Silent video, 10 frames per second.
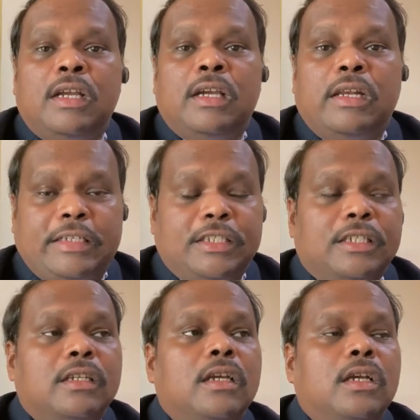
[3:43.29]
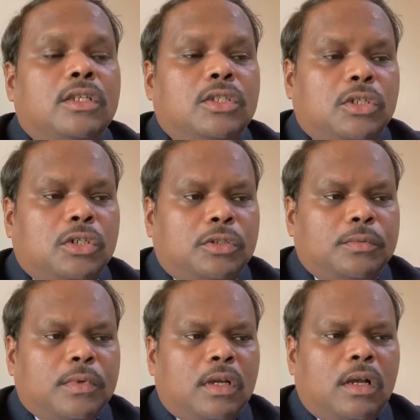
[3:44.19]
Let's see. So
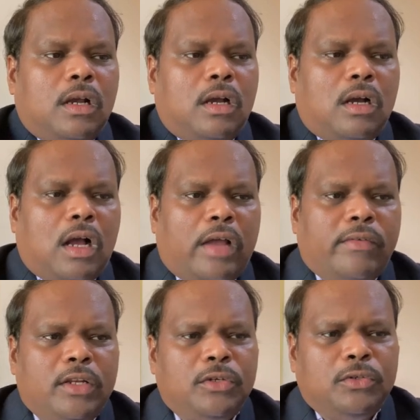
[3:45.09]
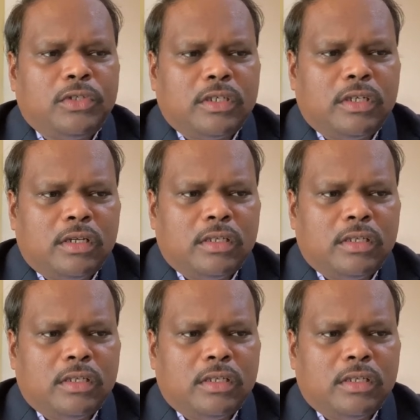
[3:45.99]
I will use